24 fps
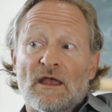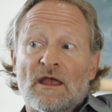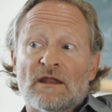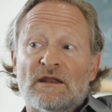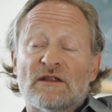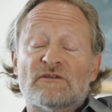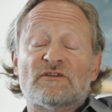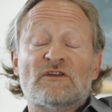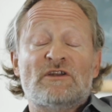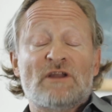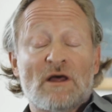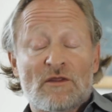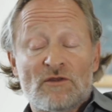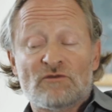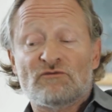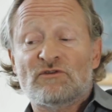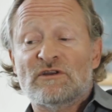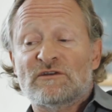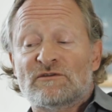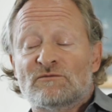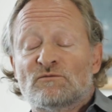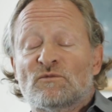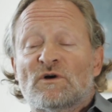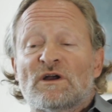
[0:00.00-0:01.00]
and it's another
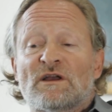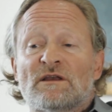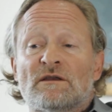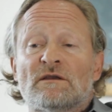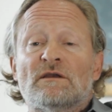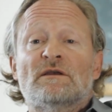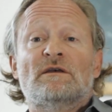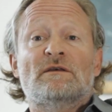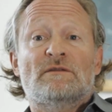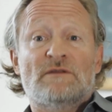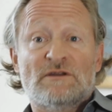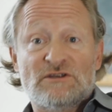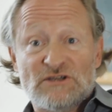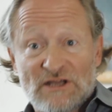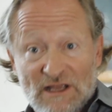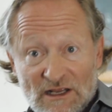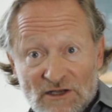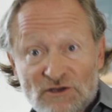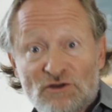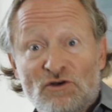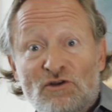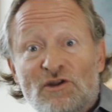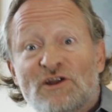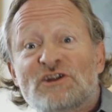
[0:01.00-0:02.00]
reason why the
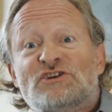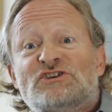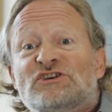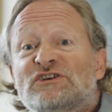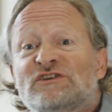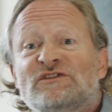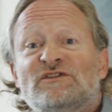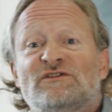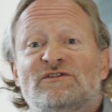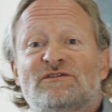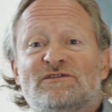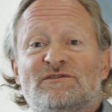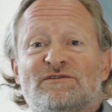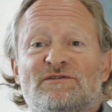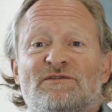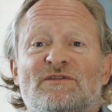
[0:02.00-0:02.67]
technologies